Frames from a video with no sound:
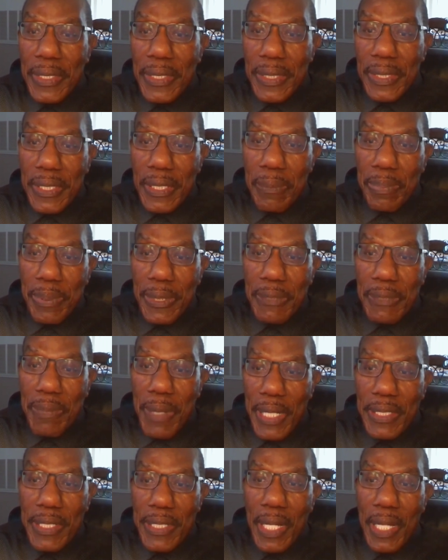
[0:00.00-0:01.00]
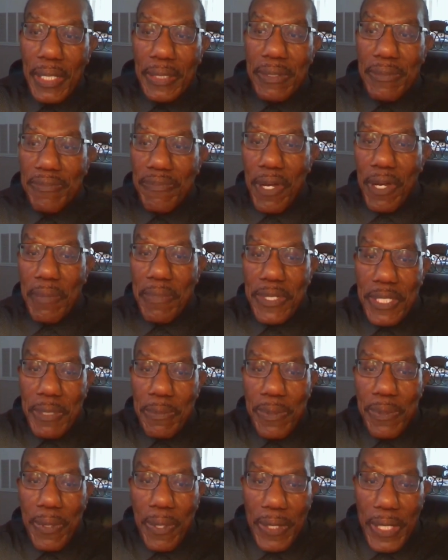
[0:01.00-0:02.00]
to complete my Doctor of Pharmacy
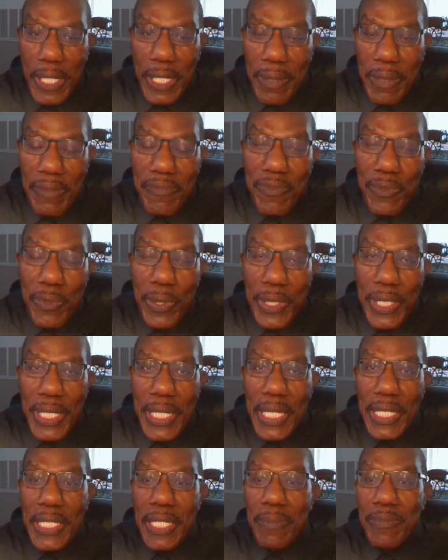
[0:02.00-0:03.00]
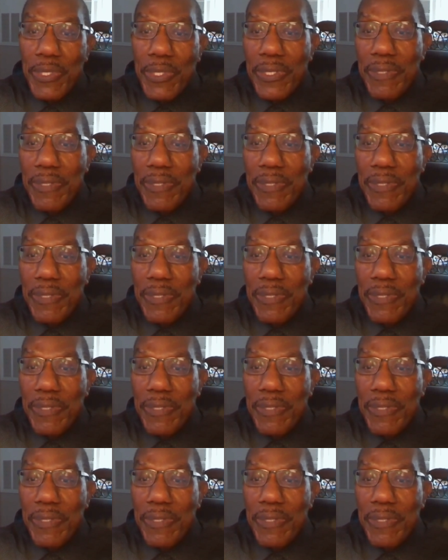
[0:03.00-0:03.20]
program at Florida A&M